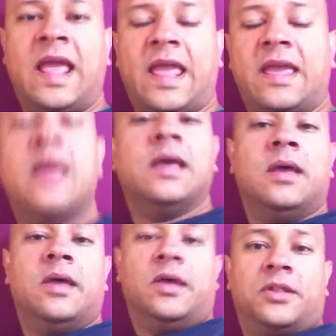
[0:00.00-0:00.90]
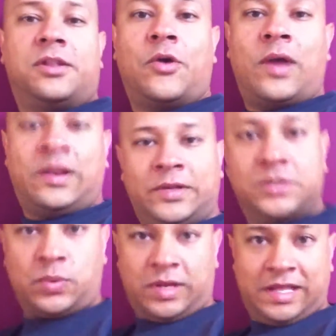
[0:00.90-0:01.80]
day. So anyway,
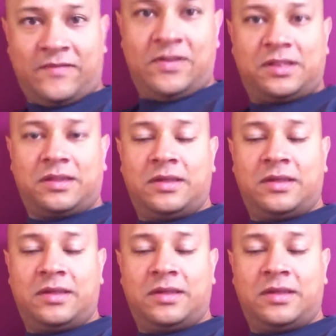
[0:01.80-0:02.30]
just want to give you